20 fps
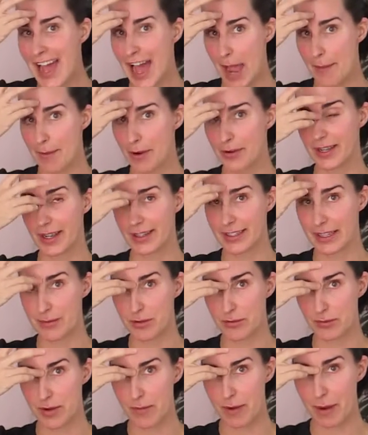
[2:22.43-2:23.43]
I Botox in
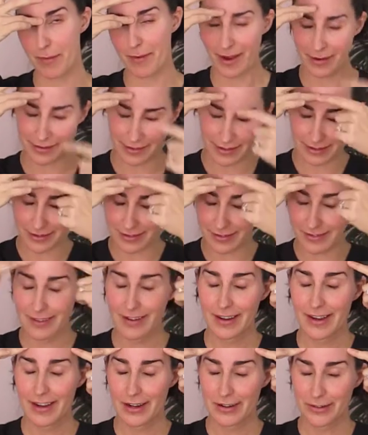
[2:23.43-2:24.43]
between my brows here,
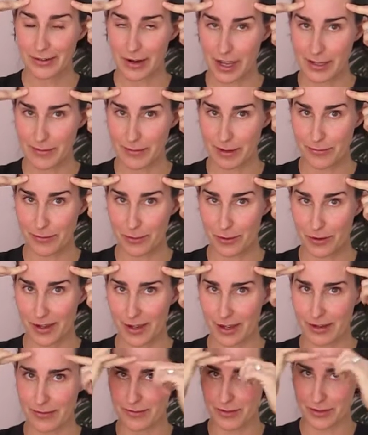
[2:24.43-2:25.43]
across my
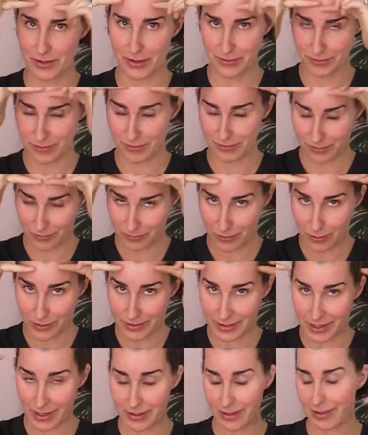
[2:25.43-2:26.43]
forehead for those
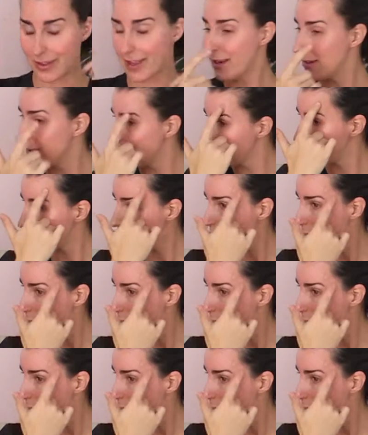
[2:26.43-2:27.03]
horizontal lines,